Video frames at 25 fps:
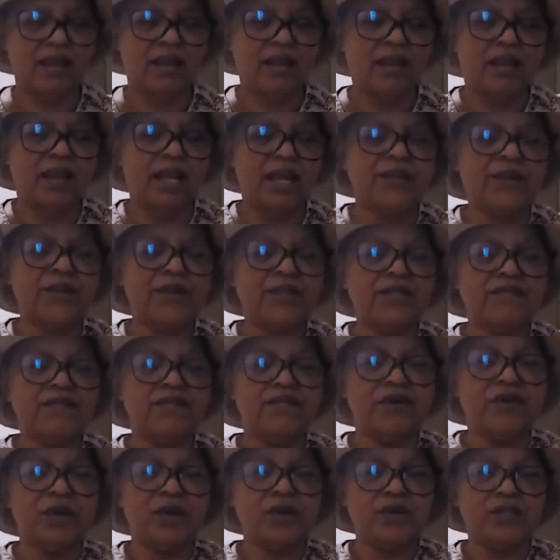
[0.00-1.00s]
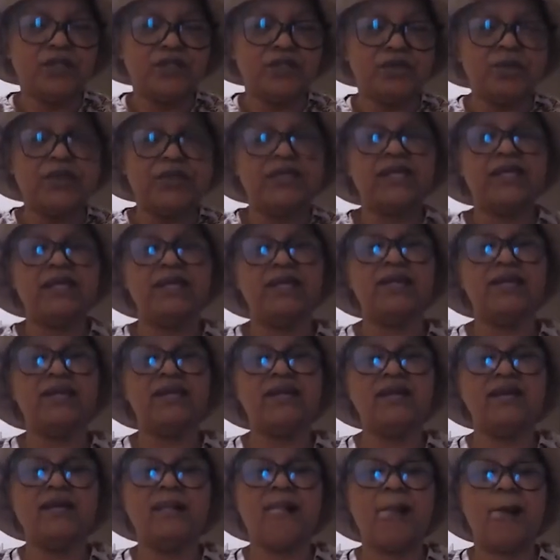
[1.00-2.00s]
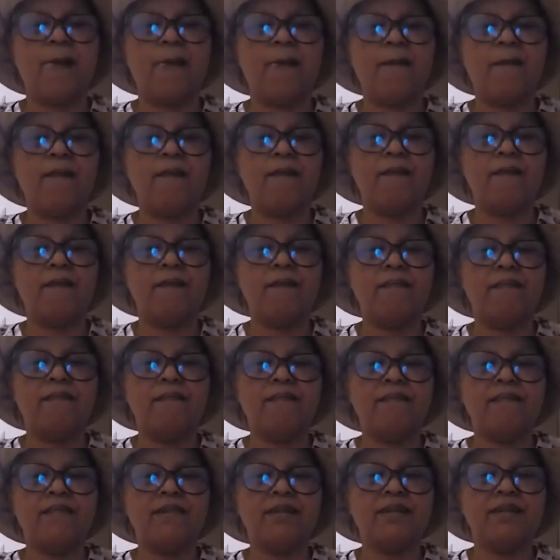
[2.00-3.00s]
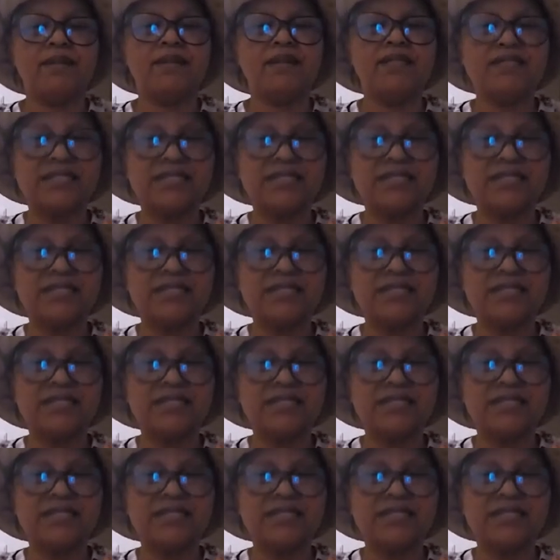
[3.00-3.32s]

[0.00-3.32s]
I don't even know where to begin. This